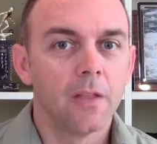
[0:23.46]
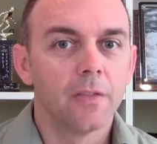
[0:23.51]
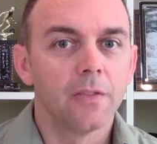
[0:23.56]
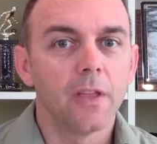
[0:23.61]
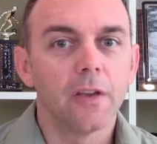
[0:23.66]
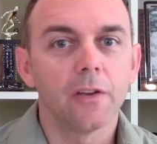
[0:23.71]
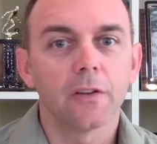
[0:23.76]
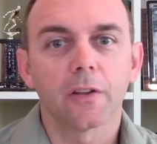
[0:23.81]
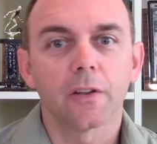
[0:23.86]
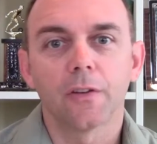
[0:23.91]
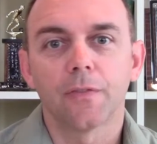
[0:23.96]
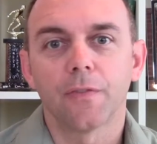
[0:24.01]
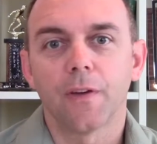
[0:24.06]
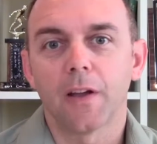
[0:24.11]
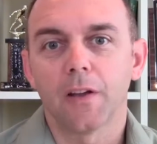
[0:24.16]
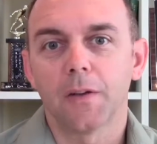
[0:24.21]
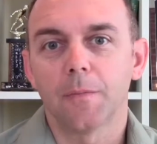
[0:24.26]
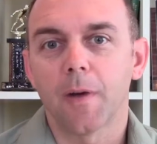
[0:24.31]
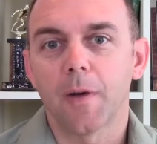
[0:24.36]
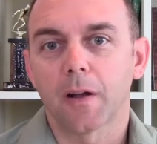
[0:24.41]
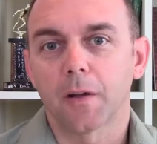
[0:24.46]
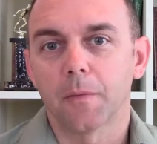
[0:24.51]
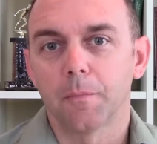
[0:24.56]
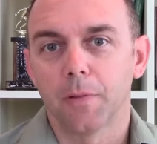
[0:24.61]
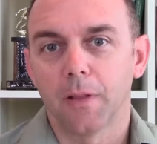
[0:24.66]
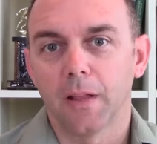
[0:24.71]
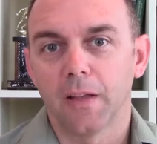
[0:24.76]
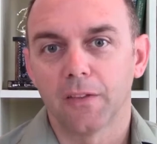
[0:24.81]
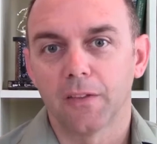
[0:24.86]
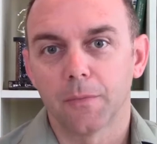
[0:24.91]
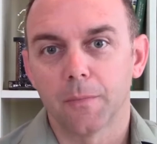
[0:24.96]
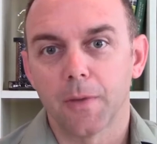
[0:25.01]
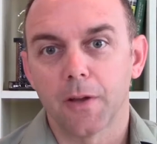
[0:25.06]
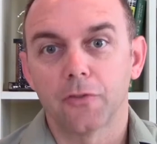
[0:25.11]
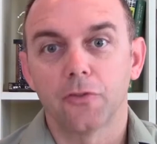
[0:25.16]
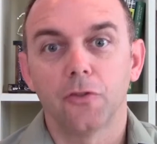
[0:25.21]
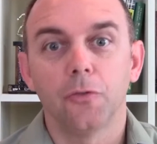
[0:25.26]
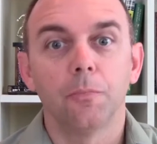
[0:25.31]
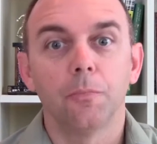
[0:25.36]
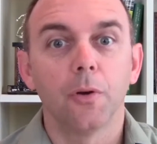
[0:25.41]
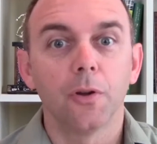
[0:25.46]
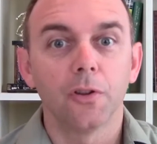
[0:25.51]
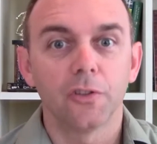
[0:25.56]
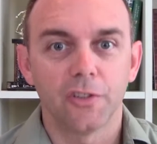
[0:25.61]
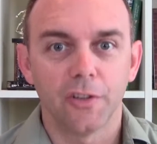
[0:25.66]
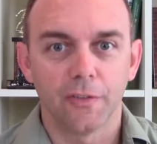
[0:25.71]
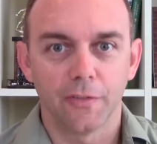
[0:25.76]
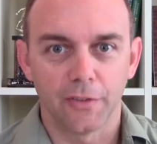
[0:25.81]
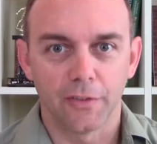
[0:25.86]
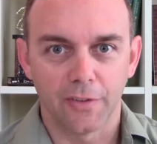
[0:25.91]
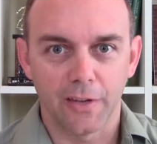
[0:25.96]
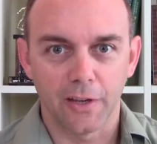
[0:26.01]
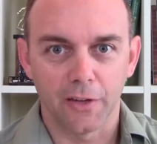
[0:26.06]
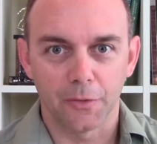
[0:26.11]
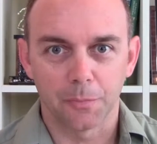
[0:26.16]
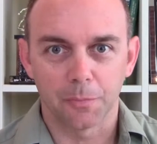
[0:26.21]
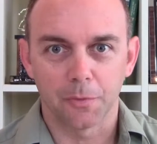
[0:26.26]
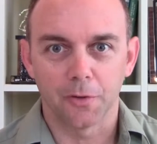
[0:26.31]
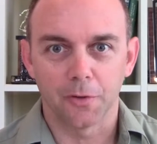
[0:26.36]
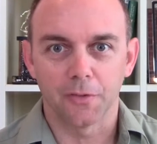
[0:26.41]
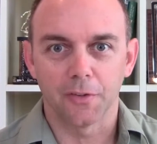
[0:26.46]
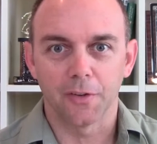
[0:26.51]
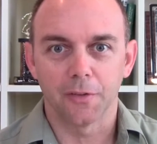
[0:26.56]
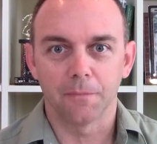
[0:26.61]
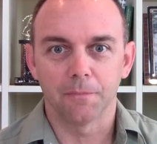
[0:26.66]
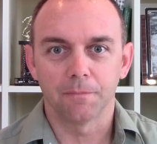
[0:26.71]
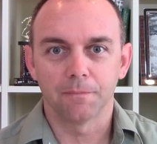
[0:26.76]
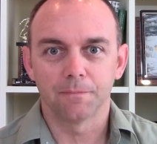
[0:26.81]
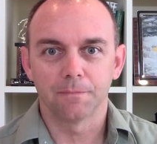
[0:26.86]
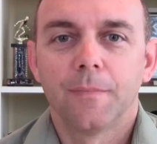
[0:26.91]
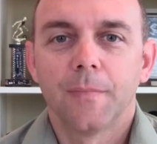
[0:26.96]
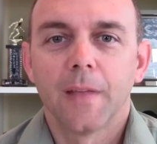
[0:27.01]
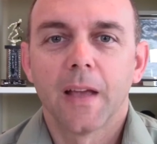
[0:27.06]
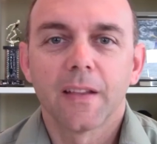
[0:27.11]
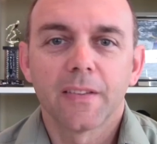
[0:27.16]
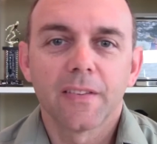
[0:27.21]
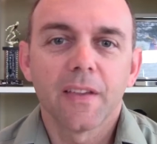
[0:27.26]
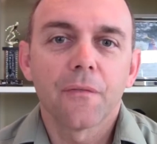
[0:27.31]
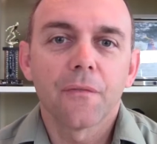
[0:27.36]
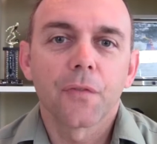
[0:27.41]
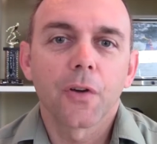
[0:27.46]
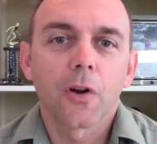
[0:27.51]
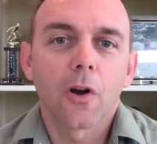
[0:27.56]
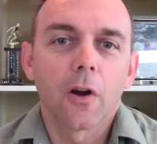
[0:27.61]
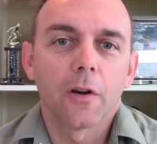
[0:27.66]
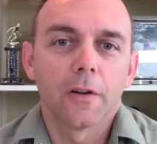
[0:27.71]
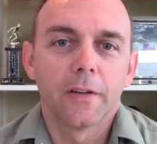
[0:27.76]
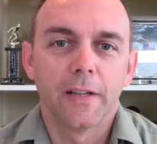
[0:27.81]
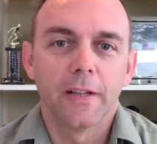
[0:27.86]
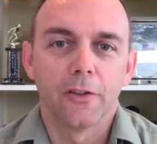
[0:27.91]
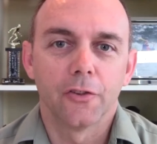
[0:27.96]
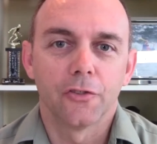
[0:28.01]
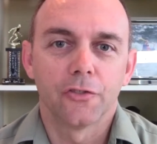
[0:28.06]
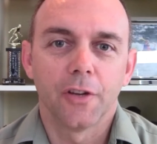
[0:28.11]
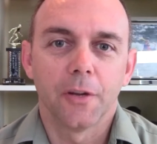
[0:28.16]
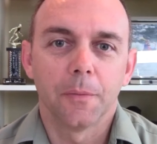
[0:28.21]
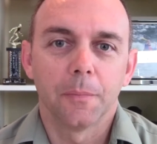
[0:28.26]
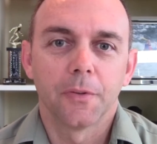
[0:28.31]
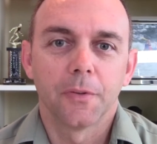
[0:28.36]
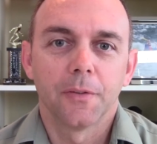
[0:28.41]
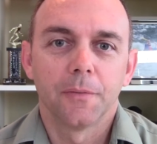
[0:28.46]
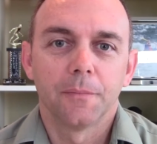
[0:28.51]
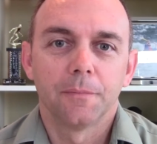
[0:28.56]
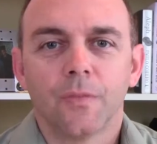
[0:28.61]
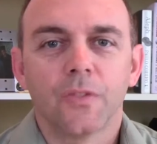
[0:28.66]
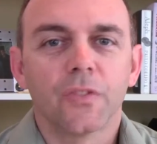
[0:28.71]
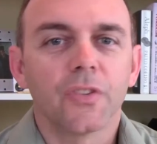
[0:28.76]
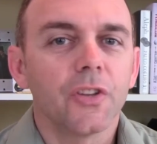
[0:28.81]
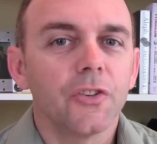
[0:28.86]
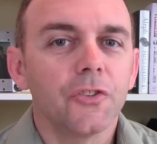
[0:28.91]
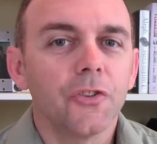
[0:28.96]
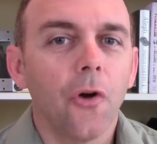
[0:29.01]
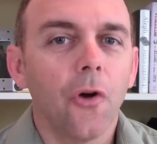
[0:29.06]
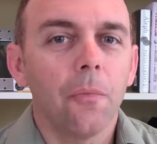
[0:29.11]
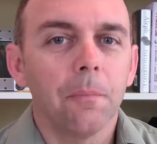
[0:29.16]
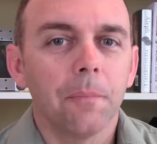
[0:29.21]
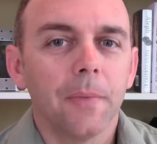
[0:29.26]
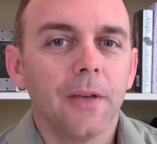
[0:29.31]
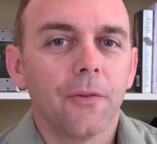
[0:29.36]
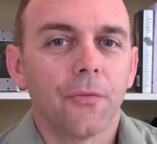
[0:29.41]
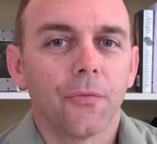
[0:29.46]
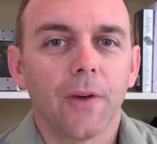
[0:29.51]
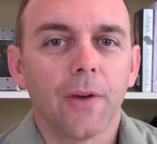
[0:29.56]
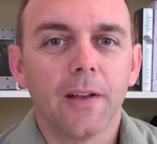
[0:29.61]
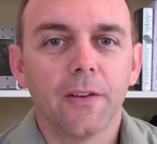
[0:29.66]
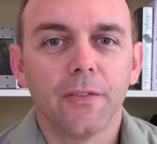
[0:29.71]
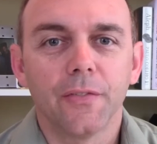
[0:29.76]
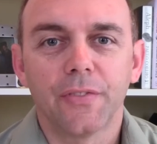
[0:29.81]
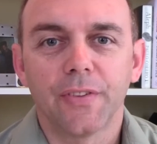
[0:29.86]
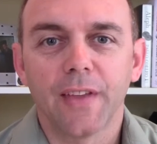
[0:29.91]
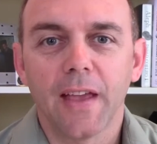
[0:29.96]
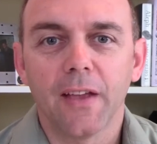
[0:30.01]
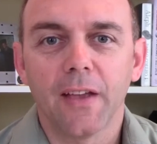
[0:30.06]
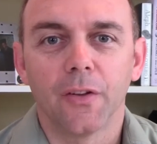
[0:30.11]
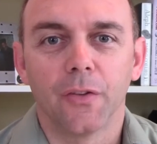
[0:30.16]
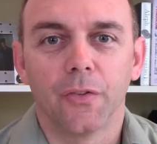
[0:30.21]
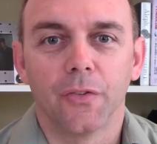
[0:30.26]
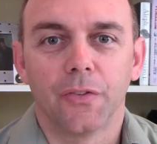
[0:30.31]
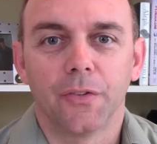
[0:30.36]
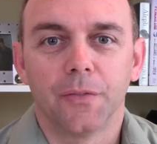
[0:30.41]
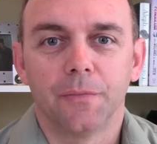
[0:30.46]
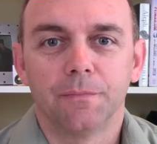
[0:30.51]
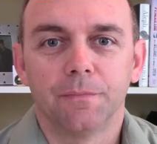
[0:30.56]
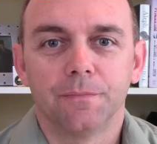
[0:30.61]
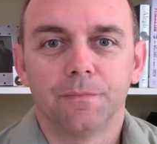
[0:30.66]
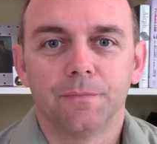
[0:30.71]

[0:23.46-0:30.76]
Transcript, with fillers: than you're going to find about complaints about too pushy of a salesperson, except for car dealerships. So don't be afraid of sales.